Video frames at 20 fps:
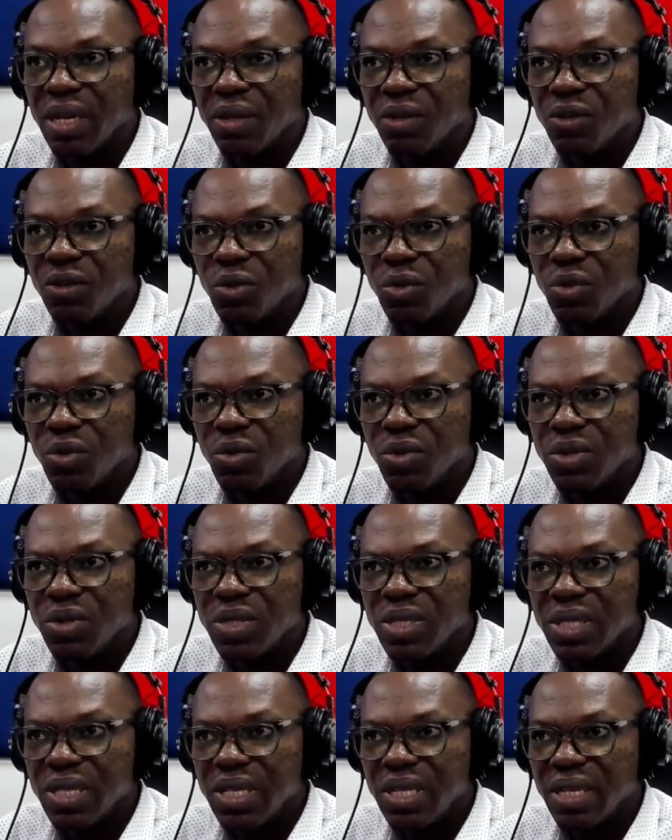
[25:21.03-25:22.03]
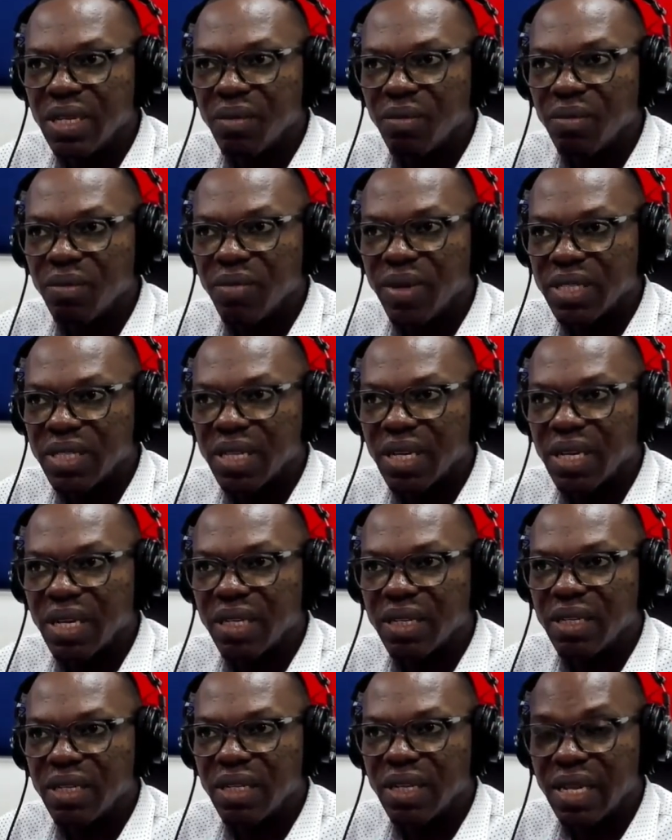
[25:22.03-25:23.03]
to seek better
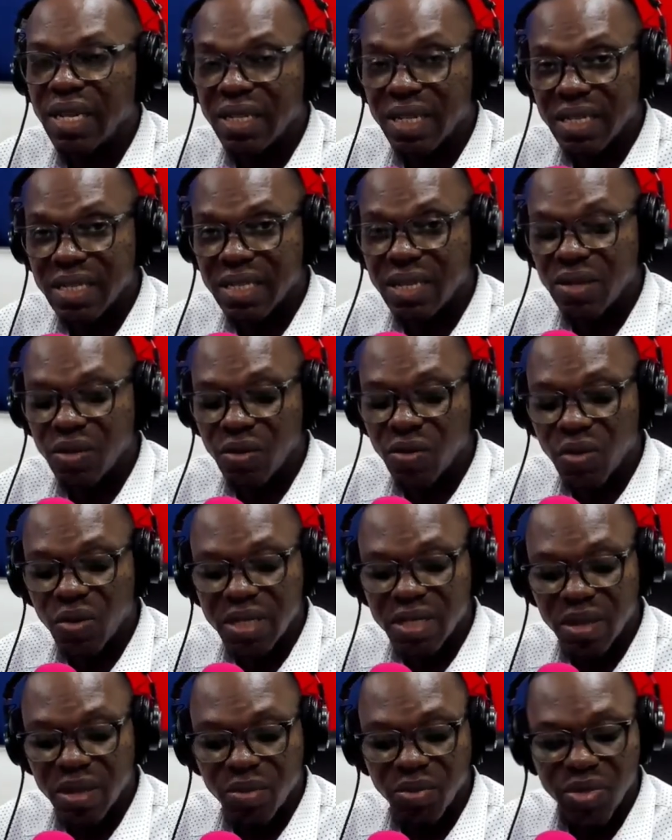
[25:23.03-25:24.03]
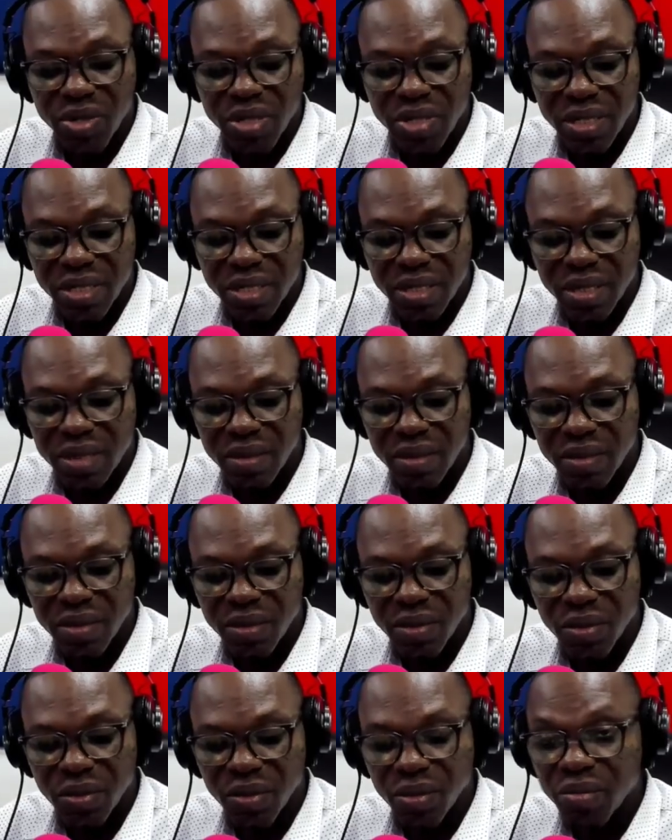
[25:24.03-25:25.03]
understanding or interpretation,
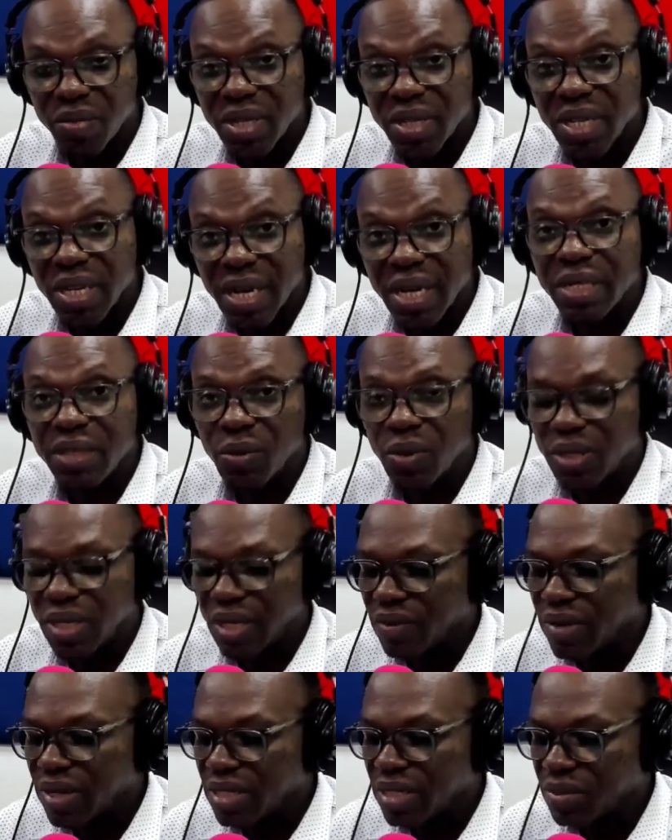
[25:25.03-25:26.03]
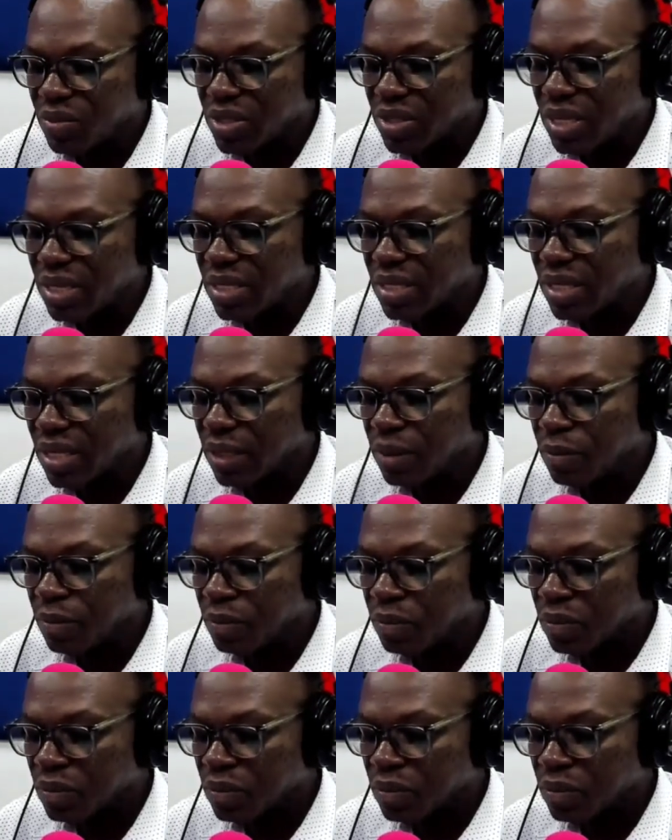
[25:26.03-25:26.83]
behind whatever is presented.